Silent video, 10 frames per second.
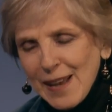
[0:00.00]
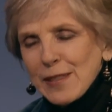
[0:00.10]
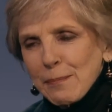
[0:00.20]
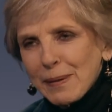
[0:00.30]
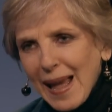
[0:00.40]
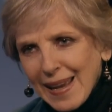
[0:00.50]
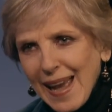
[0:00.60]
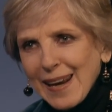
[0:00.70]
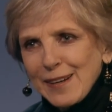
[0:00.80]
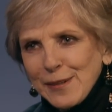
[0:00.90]
The black
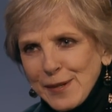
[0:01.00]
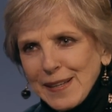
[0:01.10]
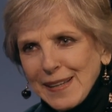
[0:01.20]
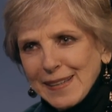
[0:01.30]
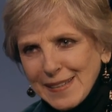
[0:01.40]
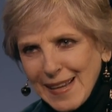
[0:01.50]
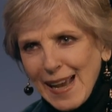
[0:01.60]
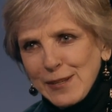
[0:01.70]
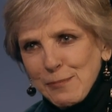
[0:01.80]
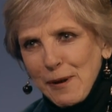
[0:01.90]
hat annuity is the
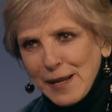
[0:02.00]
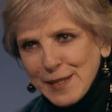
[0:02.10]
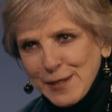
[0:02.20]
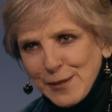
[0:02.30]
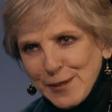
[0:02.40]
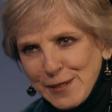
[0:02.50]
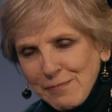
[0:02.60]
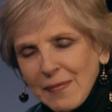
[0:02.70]
kind you prosecuted.